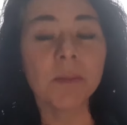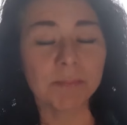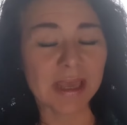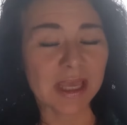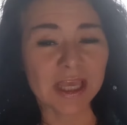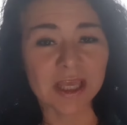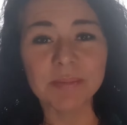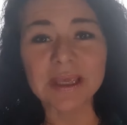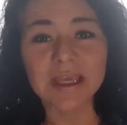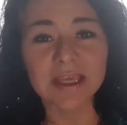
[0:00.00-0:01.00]

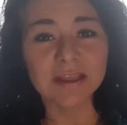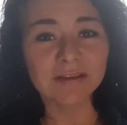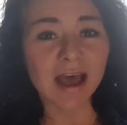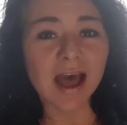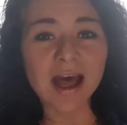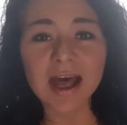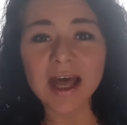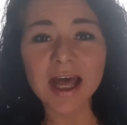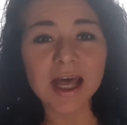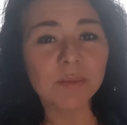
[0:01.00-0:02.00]
Maybe
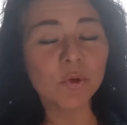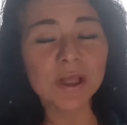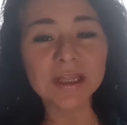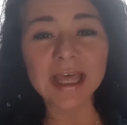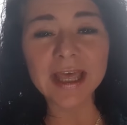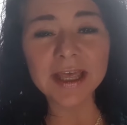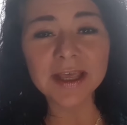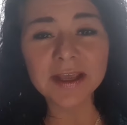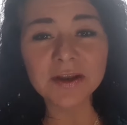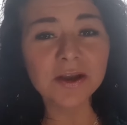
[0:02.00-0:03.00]
time will
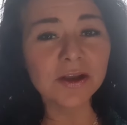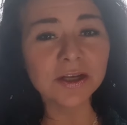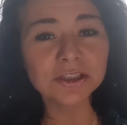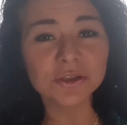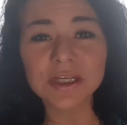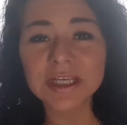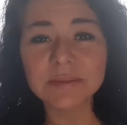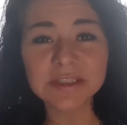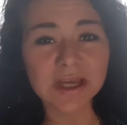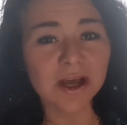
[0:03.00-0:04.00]
let our
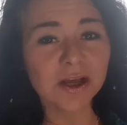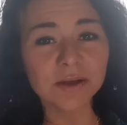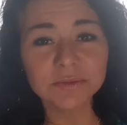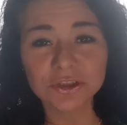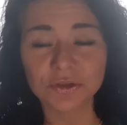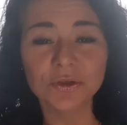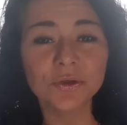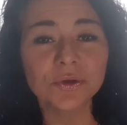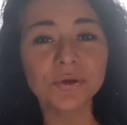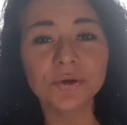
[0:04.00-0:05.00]
dreams come
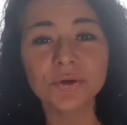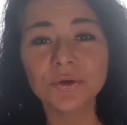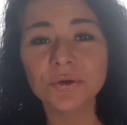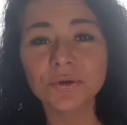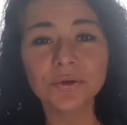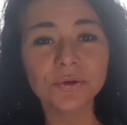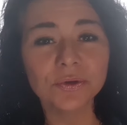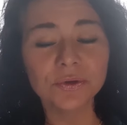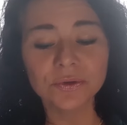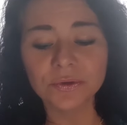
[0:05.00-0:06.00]

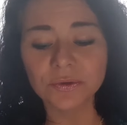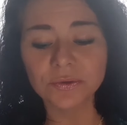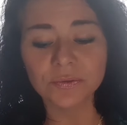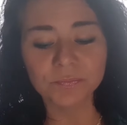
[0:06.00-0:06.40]
true.